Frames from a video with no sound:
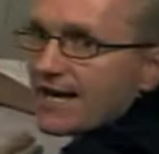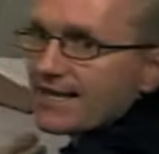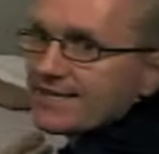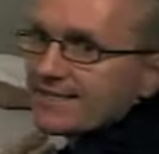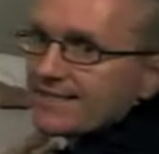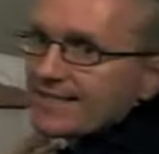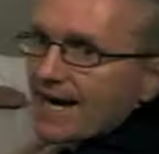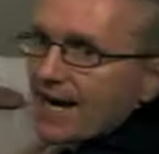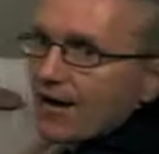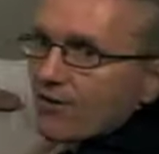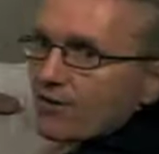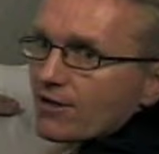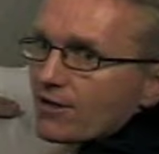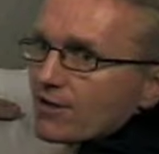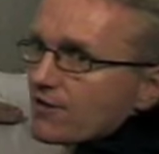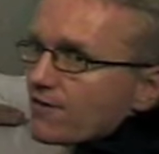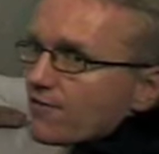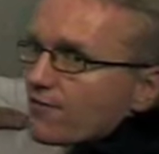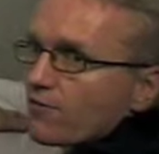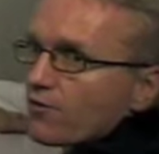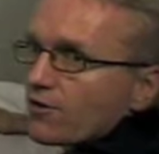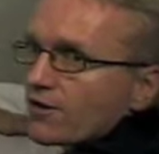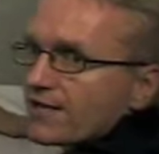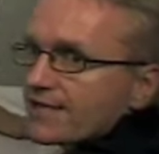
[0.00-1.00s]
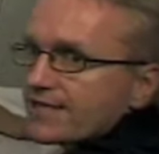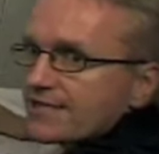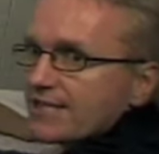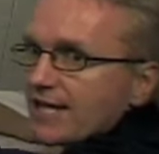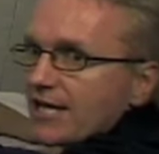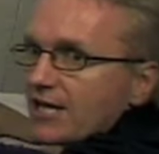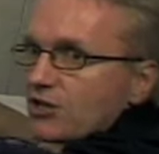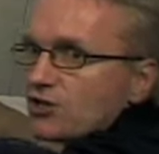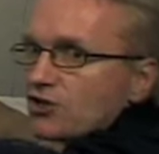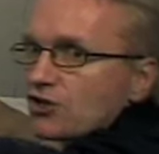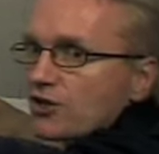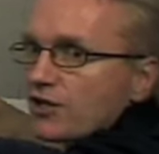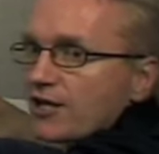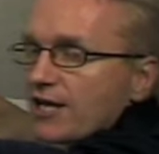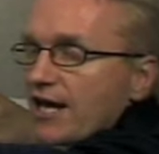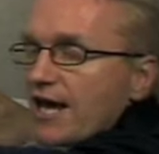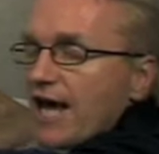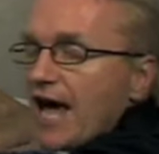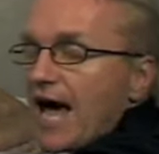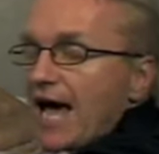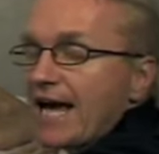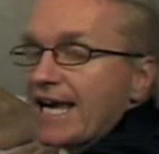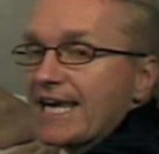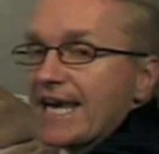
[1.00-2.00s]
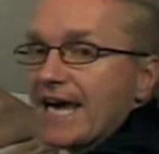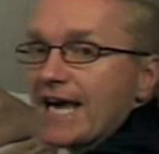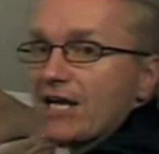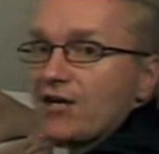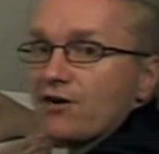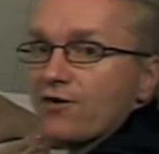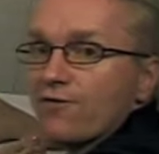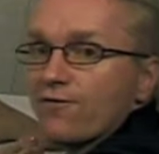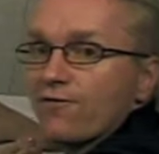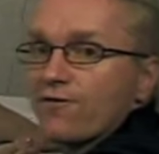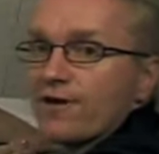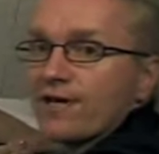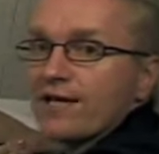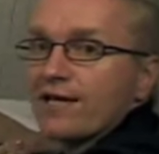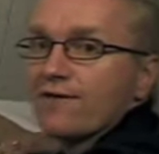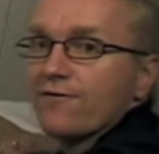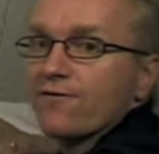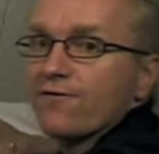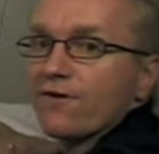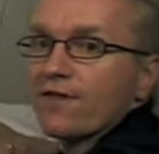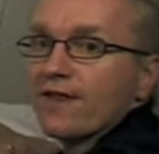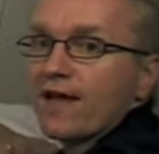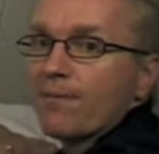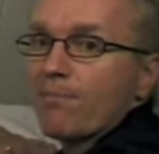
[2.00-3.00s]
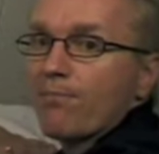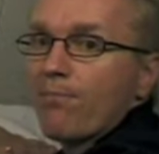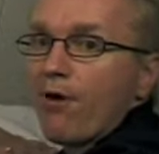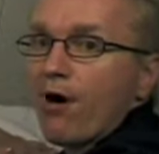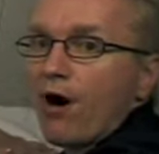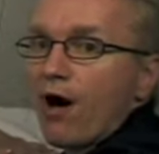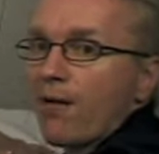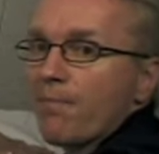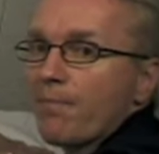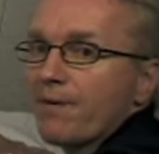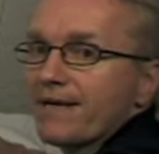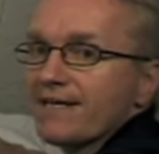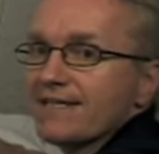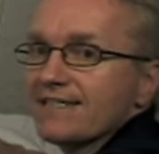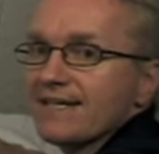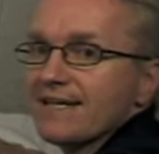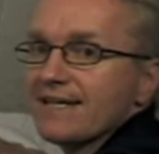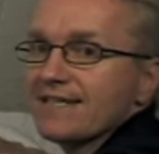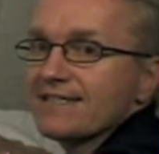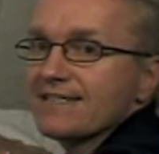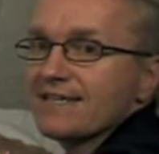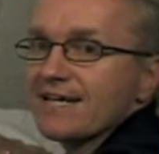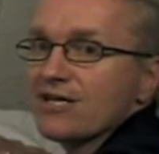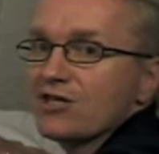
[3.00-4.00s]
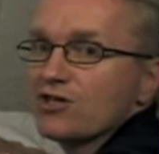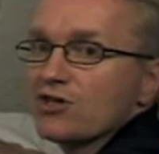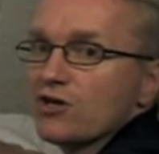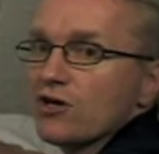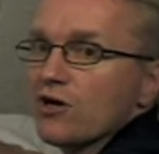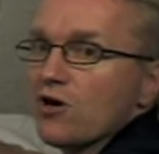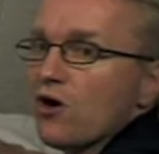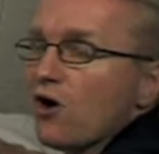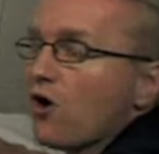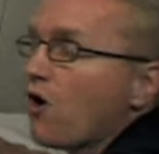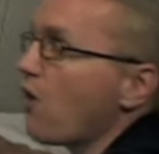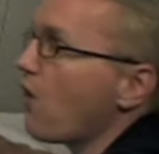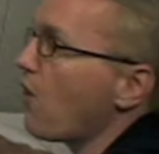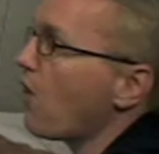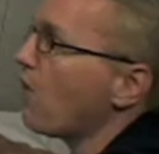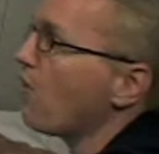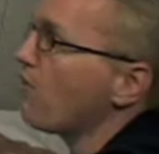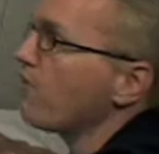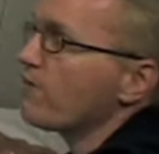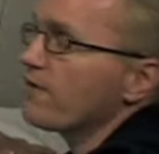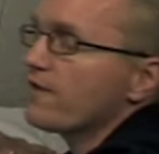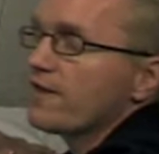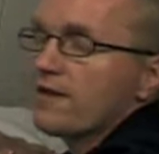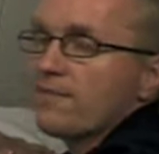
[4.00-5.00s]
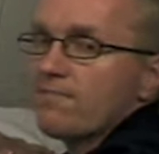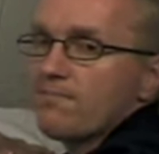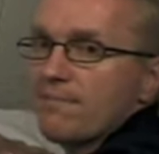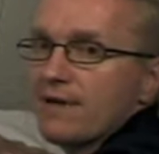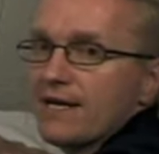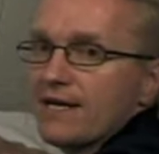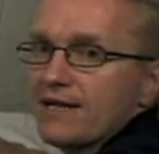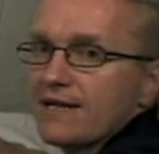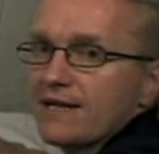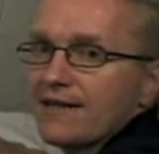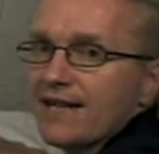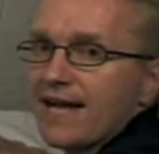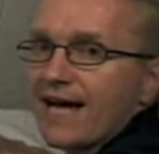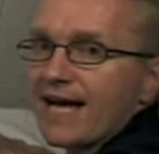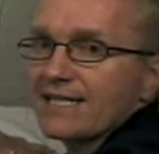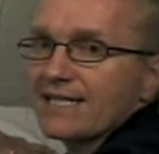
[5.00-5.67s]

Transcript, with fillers: and down into full extension. Again, you're feeling for that popping sensation over the medial